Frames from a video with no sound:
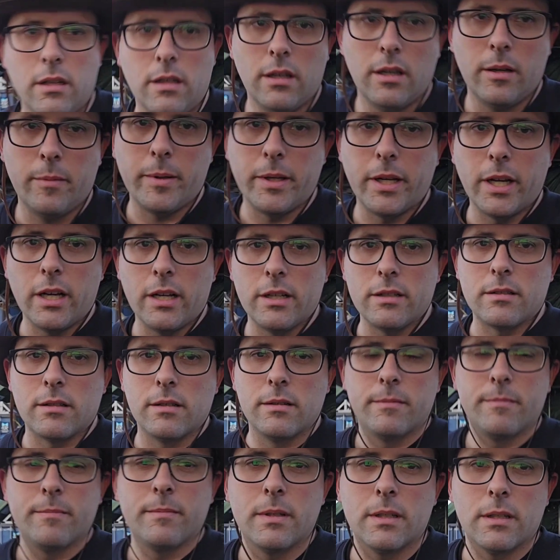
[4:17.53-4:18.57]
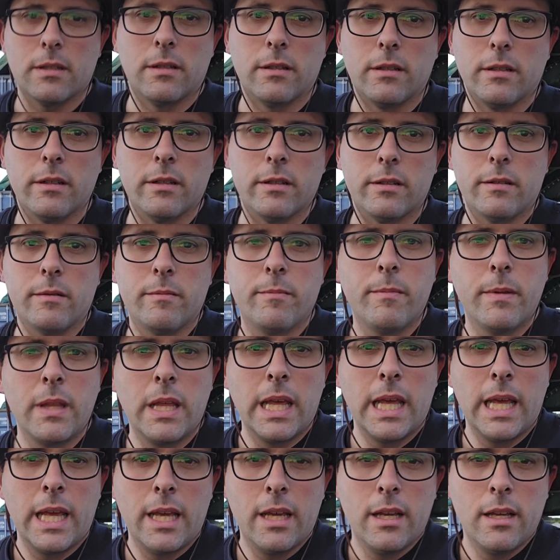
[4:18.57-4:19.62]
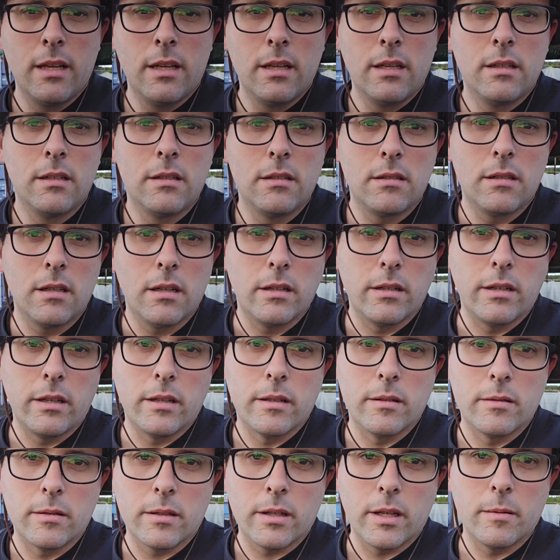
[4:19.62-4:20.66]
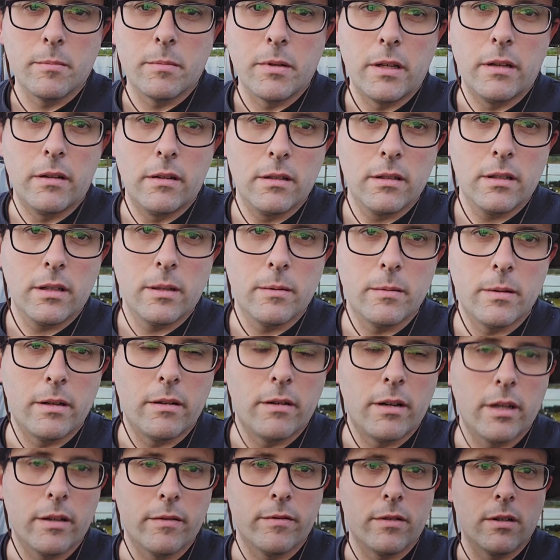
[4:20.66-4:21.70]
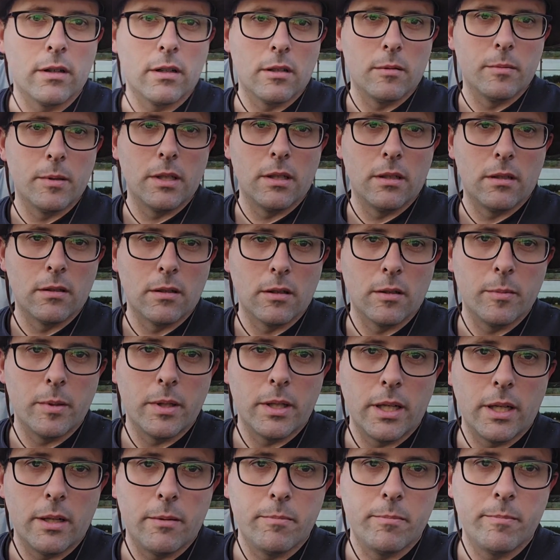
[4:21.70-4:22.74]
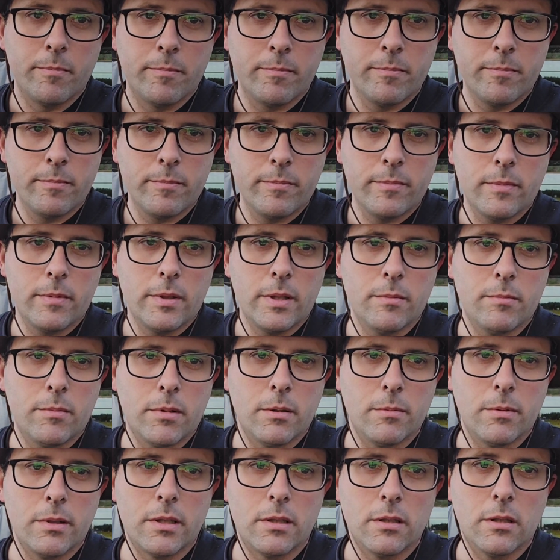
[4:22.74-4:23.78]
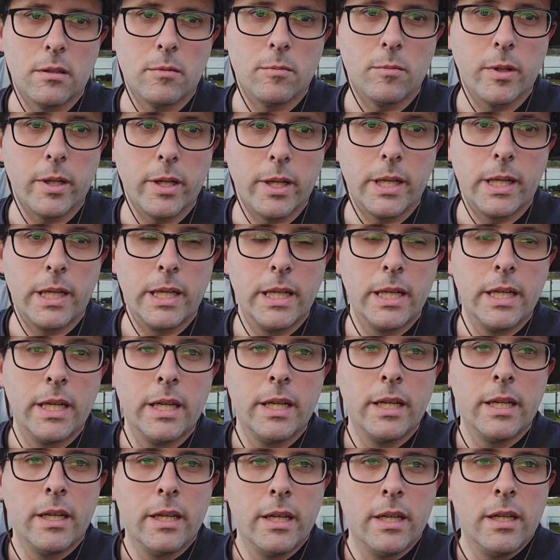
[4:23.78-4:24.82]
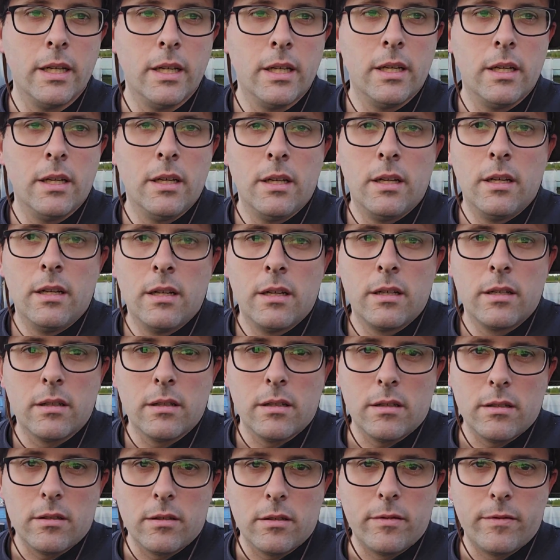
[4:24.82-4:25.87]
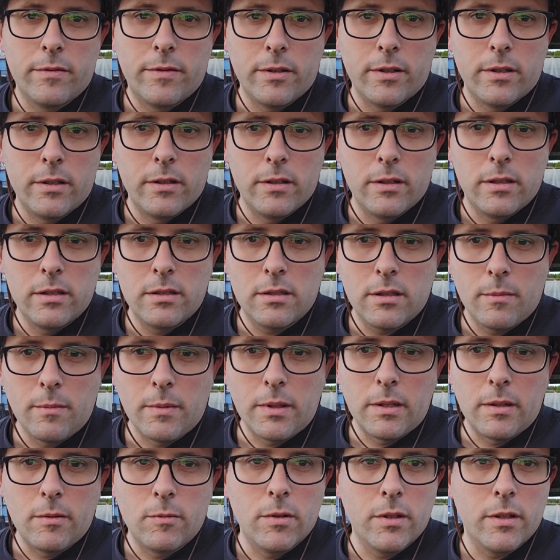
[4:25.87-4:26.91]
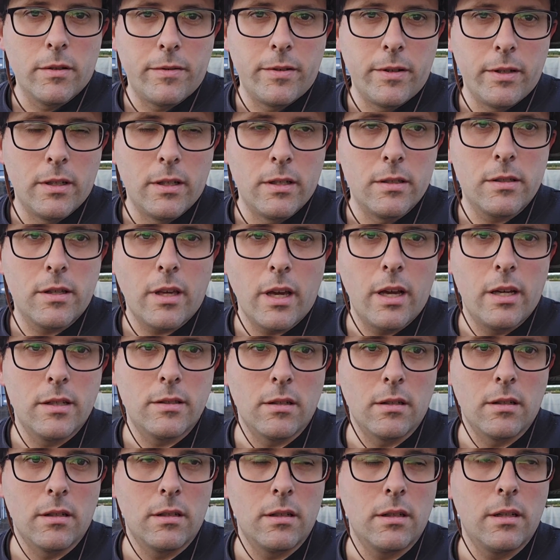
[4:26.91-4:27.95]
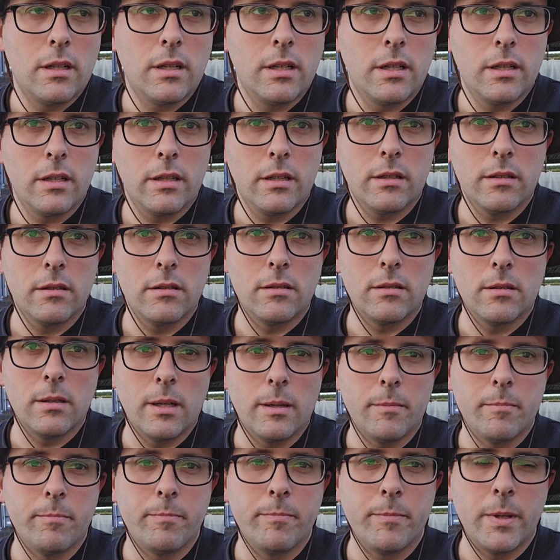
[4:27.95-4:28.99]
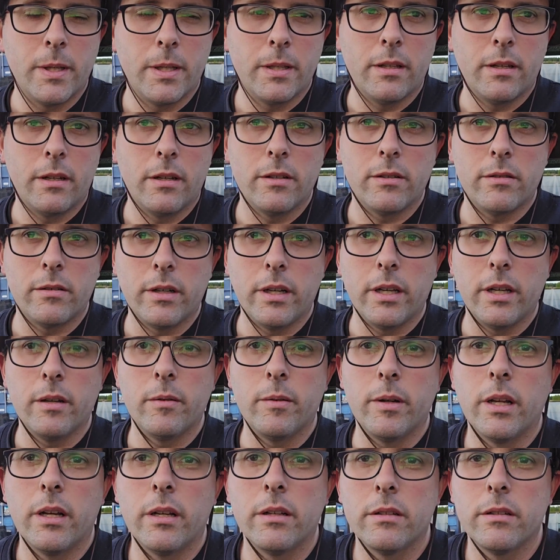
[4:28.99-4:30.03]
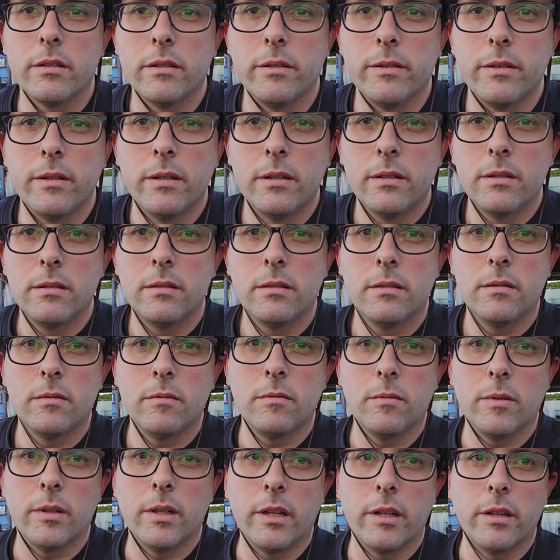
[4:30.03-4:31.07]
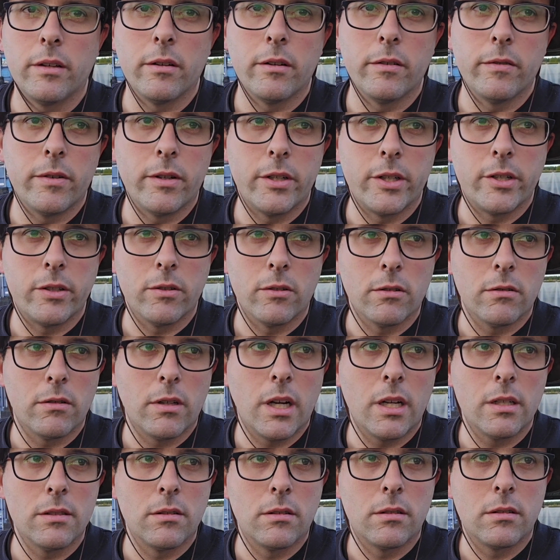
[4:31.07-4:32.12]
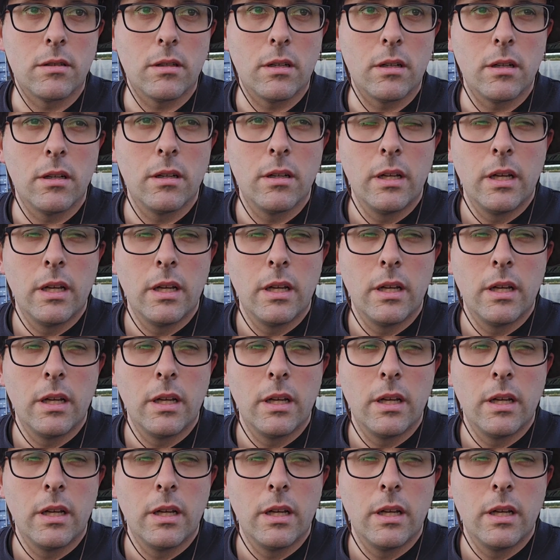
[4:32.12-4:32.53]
Happy days, looking good. So yeah, keep that running for a little bit longer, but probably time we got looking for something with a few less Ks on it, because in the nursery here we only do very short runs, so